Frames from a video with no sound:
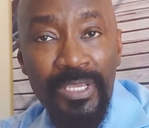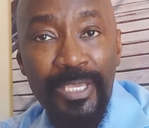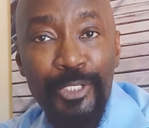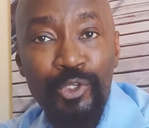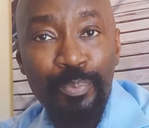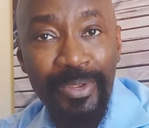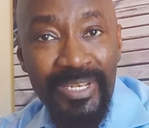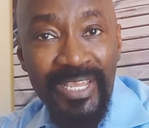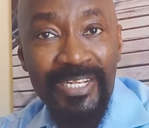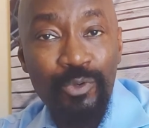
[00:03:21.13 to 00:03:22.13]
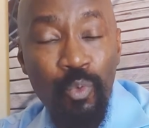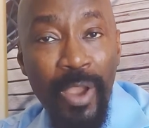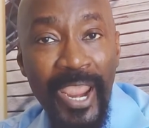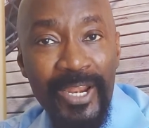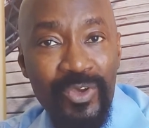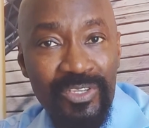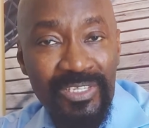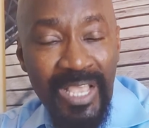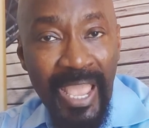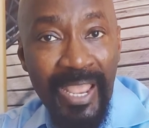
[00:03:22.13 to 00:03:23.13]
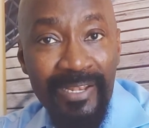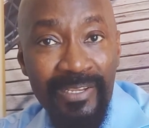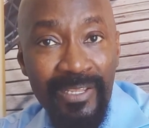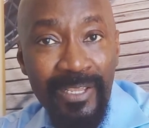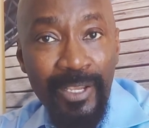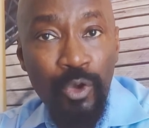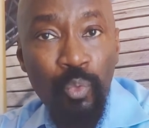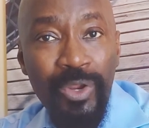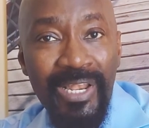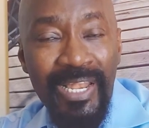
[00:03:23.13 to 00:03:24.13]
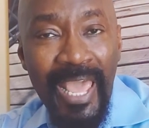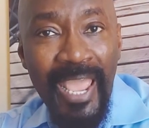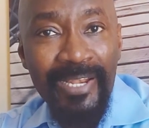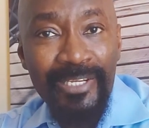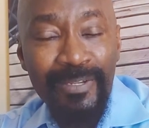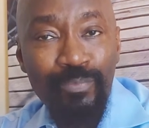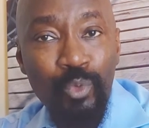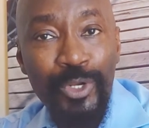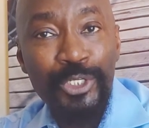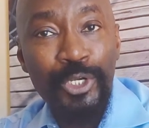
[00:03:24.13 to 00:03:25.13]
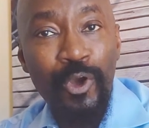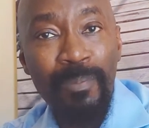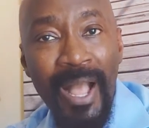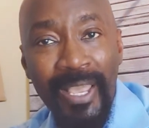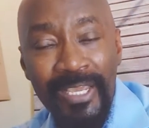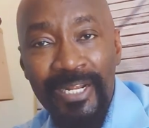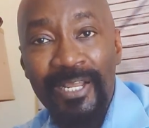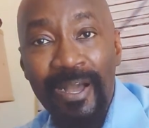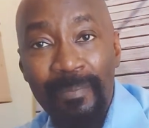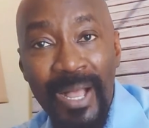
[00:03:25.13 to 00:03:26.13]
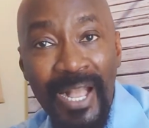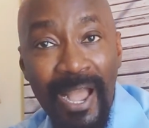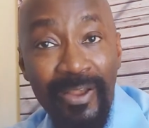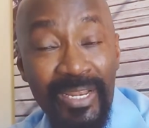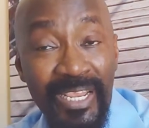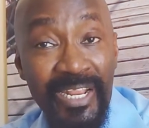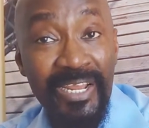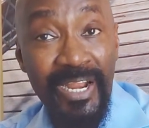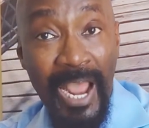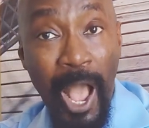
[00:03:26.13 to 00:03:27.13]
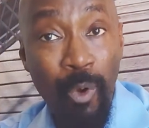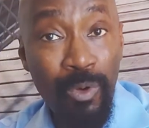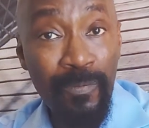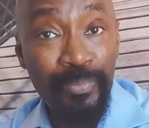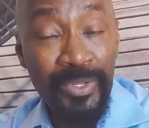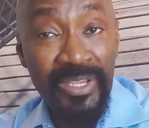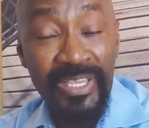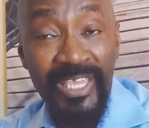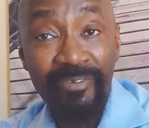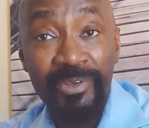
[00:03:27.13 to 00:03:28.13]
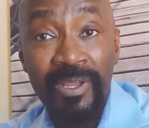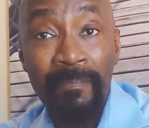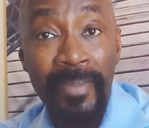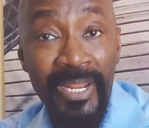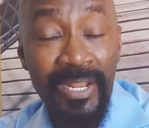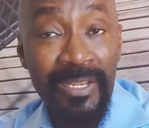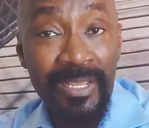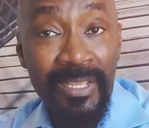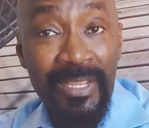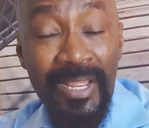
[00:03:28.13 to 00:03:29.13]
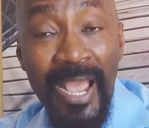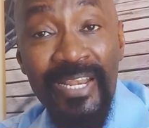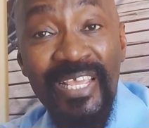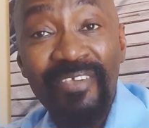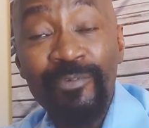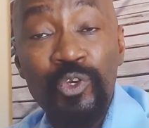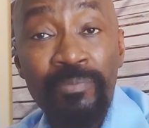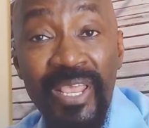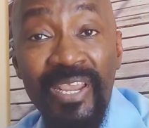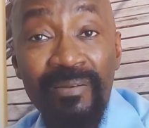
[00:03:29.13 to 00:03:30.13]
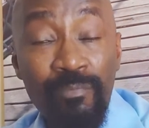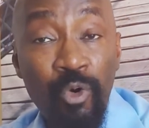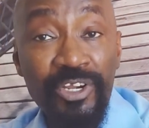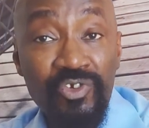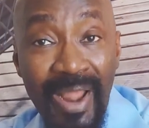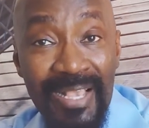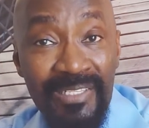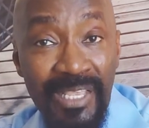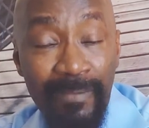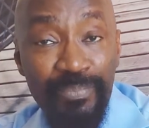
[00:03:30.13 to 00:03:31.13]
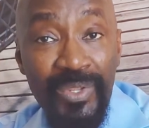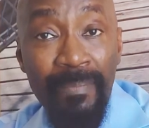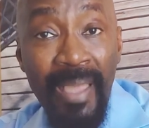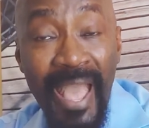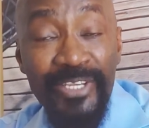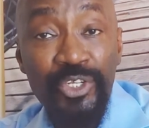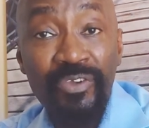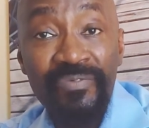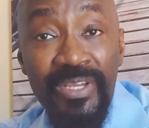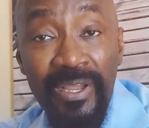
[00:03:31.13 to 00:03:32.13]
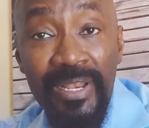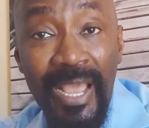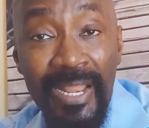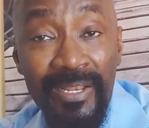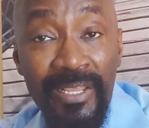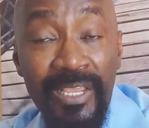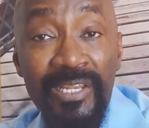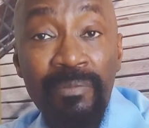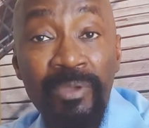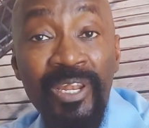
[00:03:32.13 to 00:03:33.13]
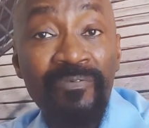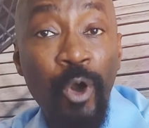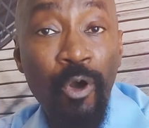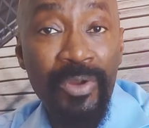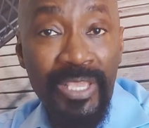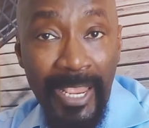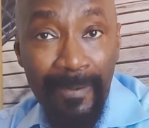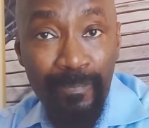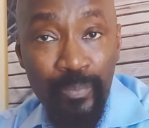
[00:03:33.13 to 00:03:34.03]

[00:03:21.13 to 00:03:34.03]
is to predict where those sand would land once you go back in and come back out, either an hour, even a minute, and even to make it more drastic, imagine you've done that in the middle of a hurricane.